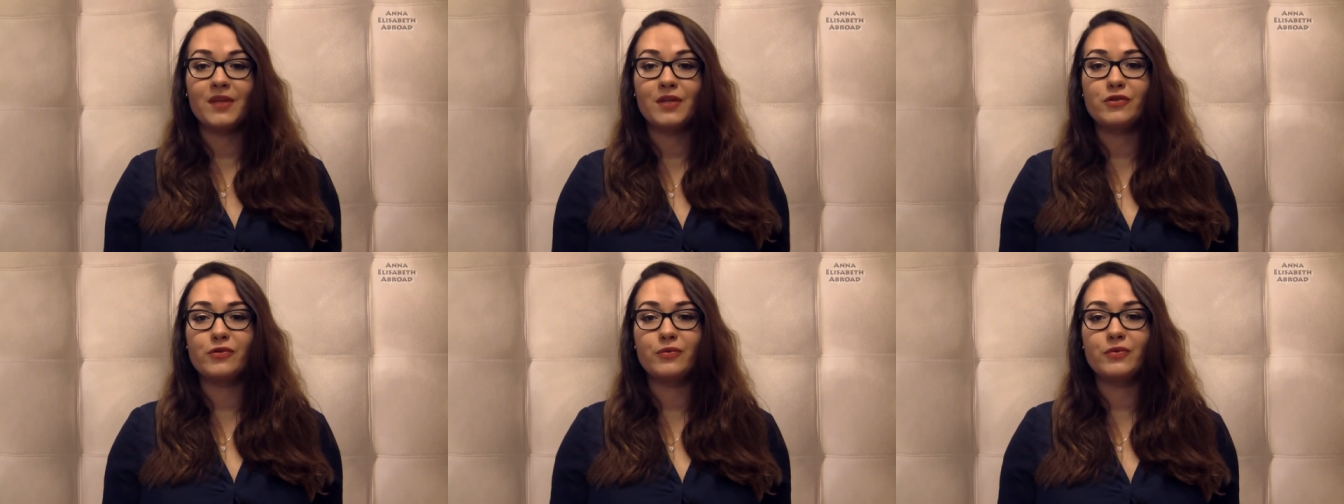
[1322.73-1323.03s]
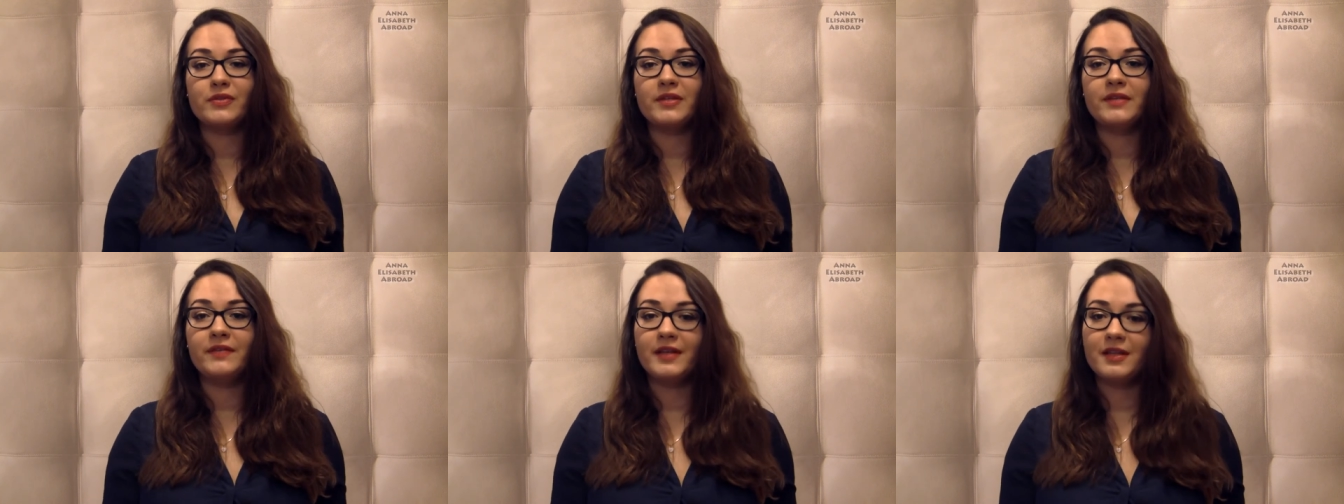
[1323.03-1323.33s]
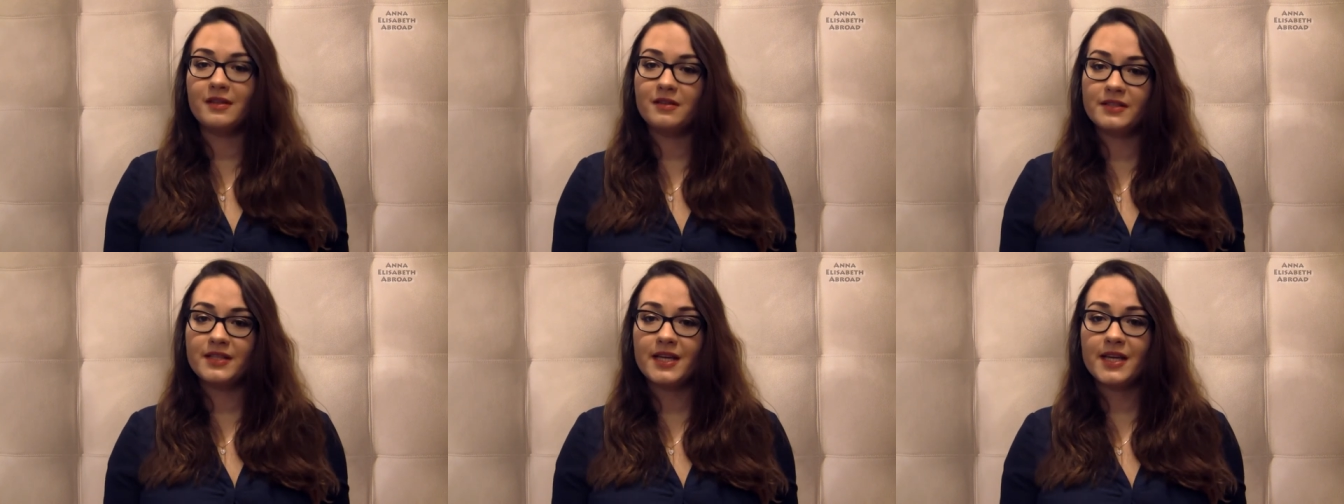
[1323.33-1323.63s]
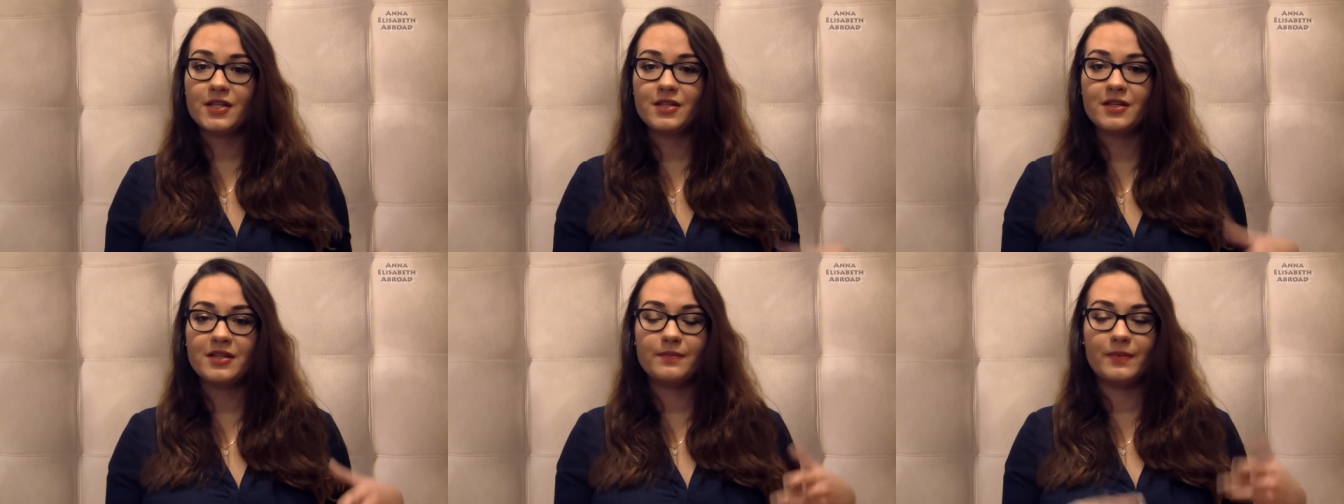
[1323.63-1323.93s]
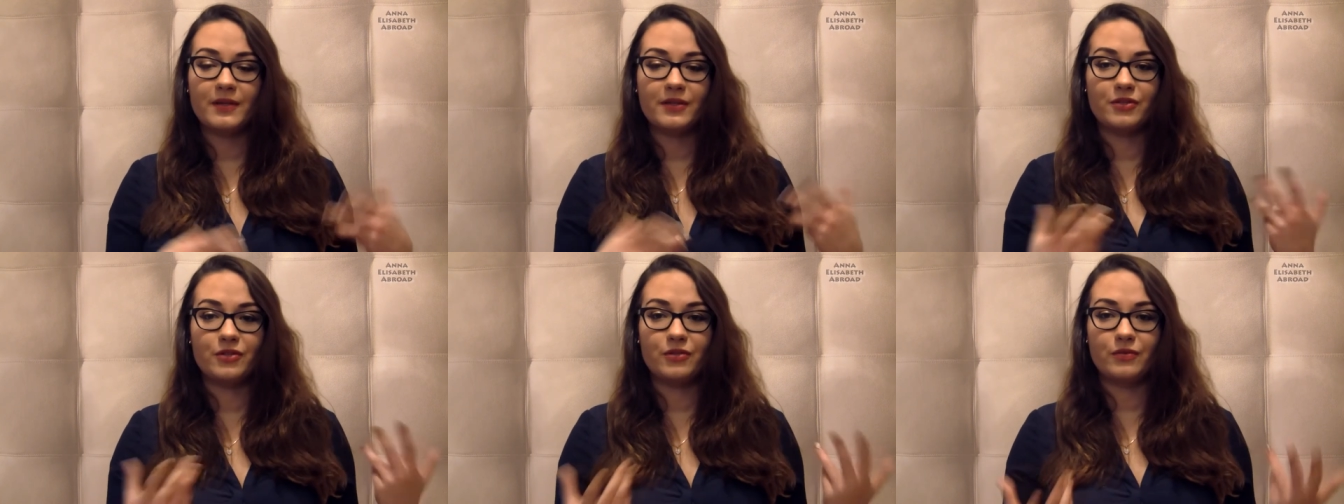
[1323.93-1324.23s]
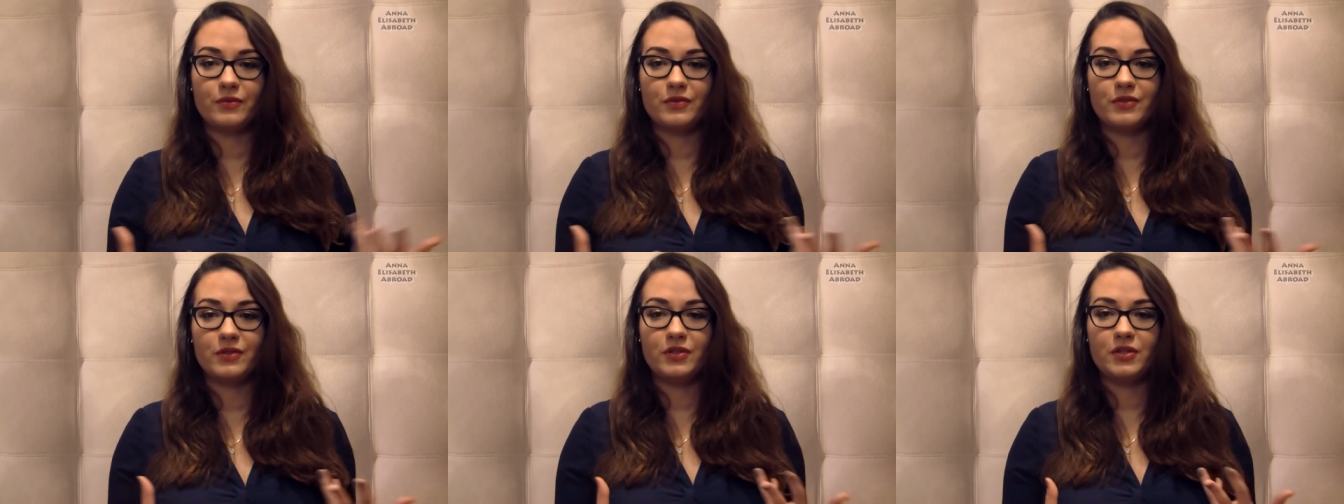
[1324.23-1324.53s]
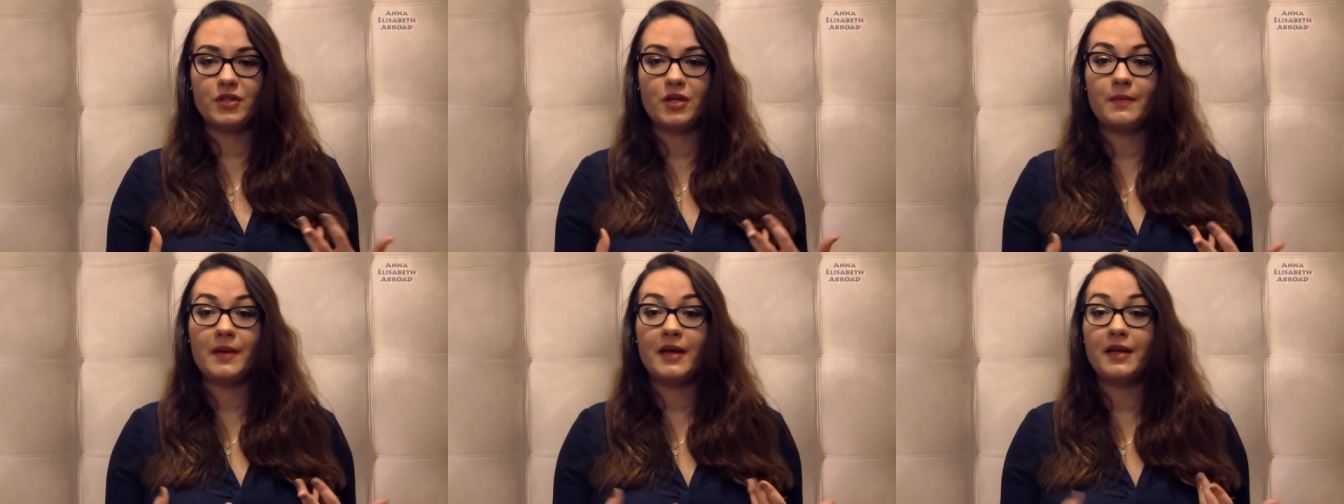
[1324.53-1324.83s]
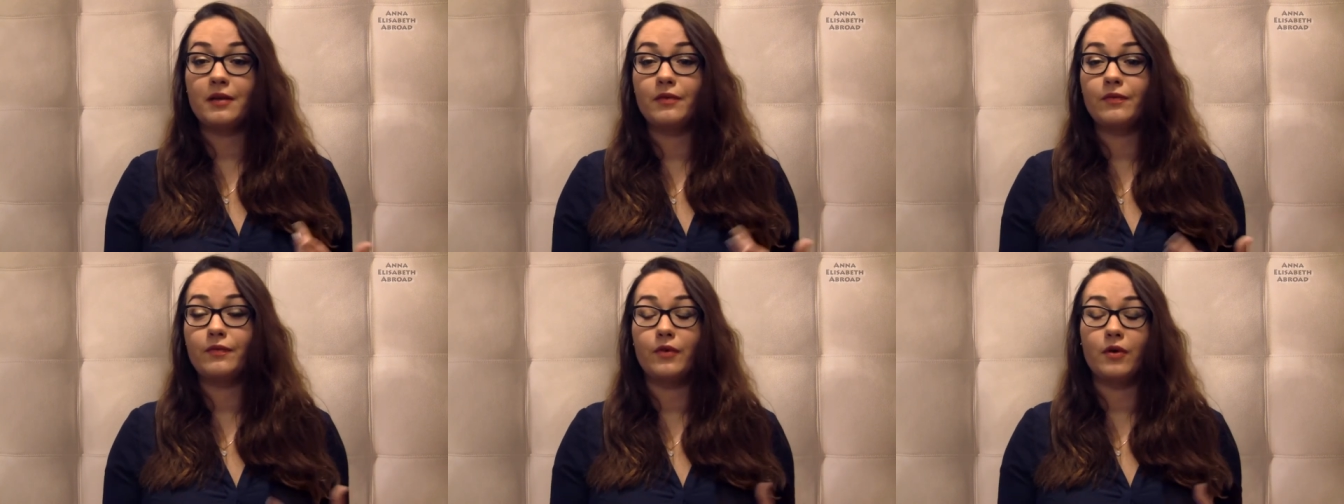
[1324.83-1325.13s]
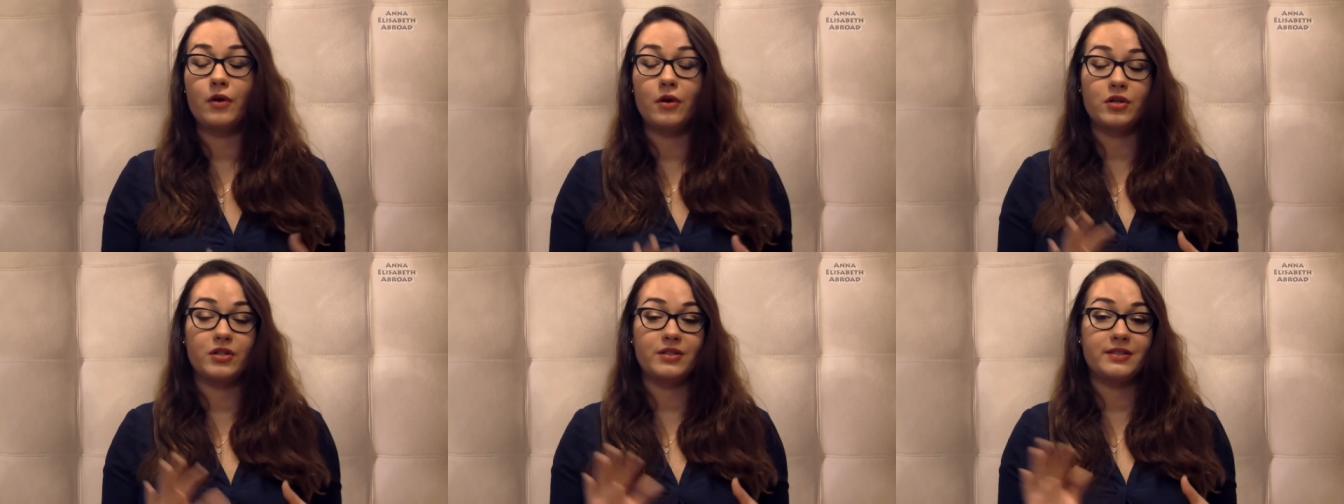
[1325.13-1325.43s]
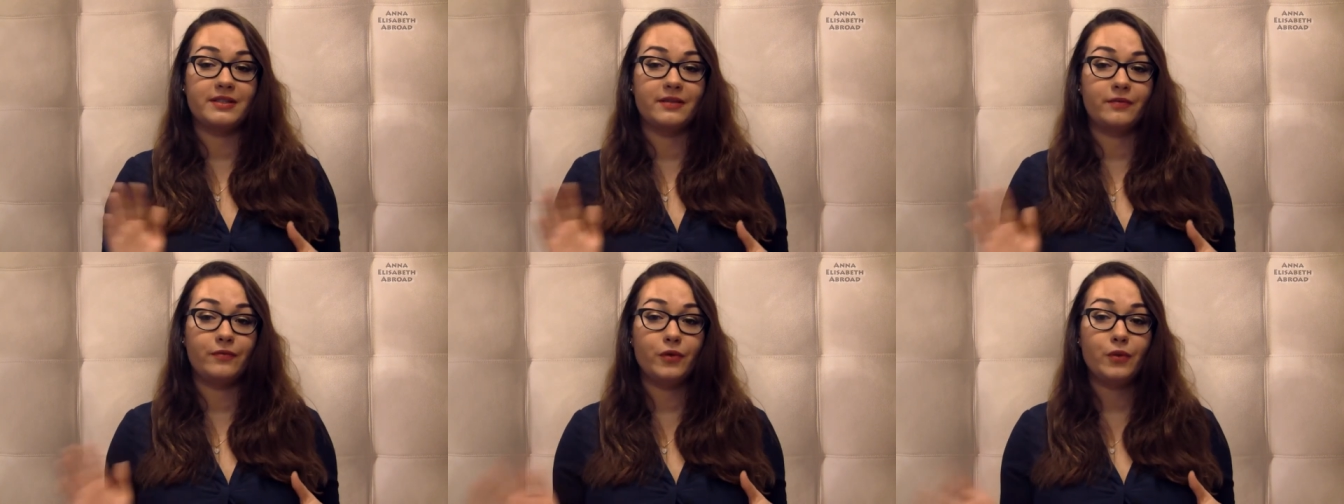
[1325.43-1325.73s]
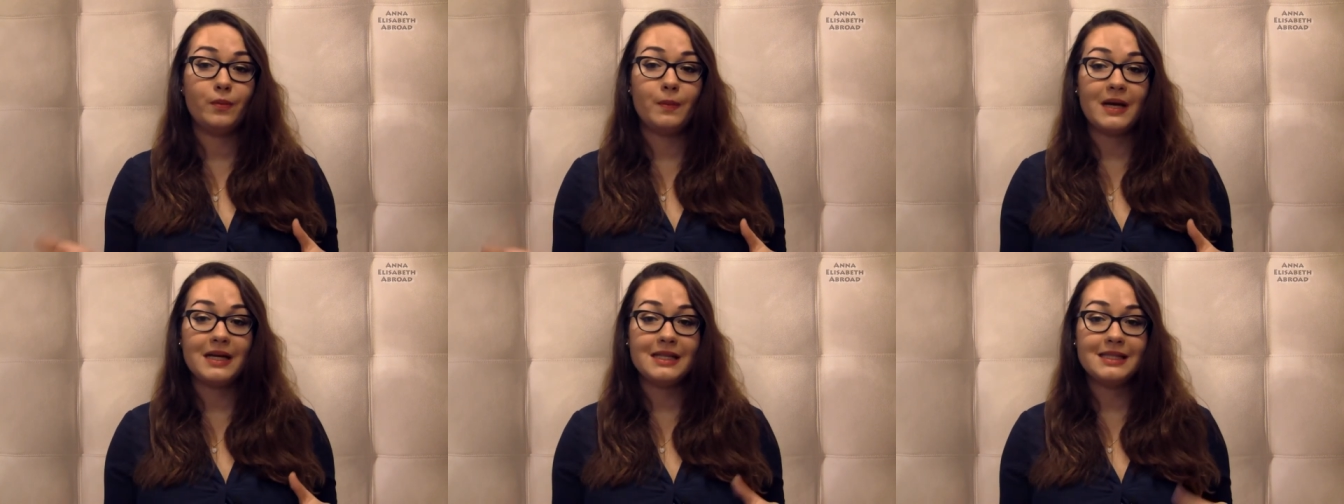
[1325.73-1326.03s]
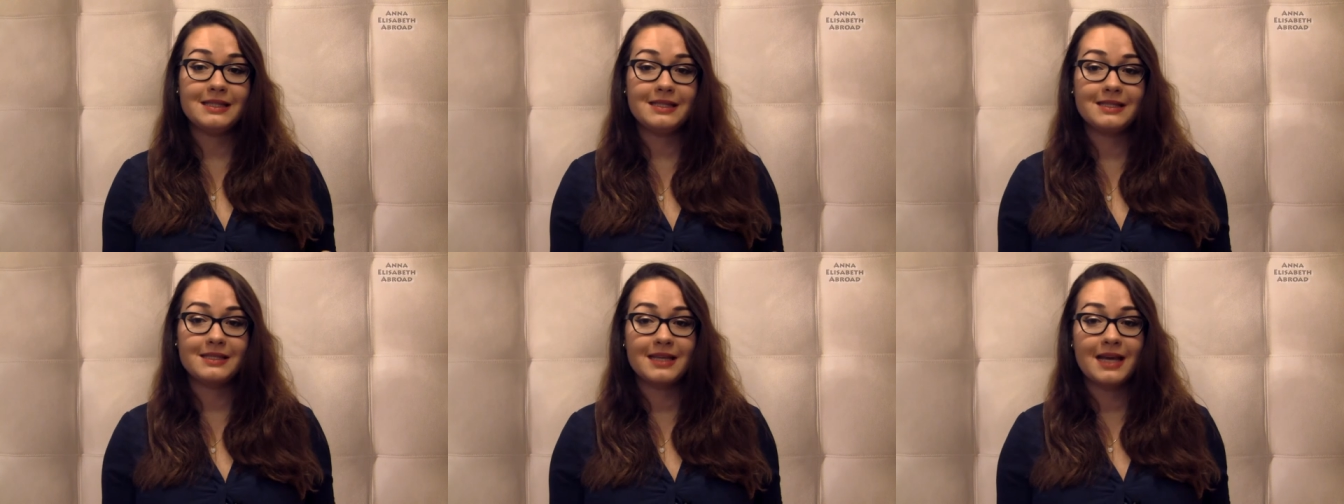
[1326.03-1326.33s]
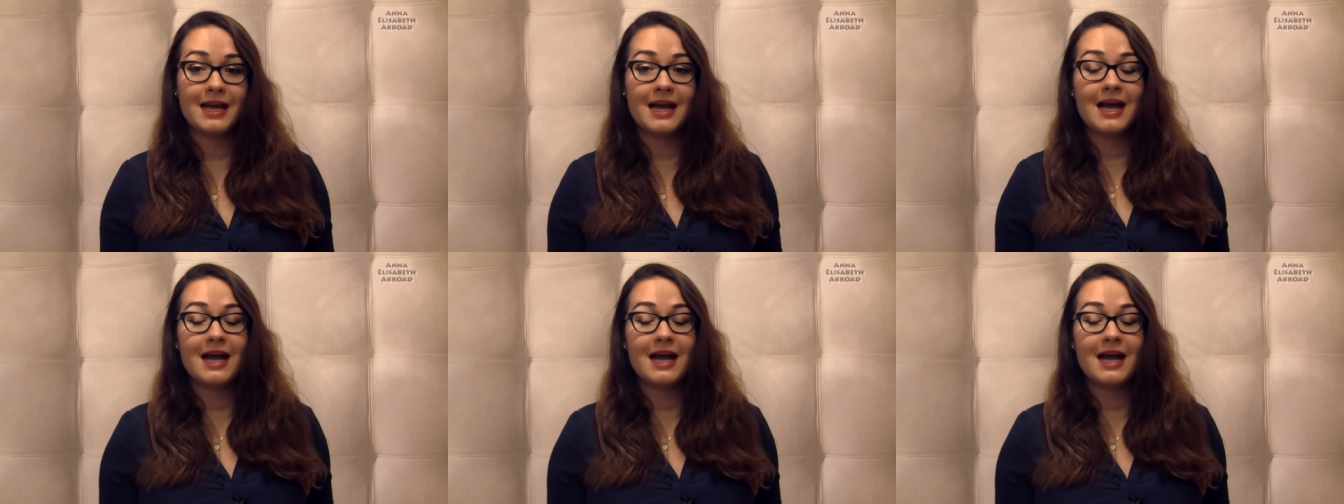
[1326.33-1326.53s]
She was living in Los Angeles, but she was in Germany for just a few months.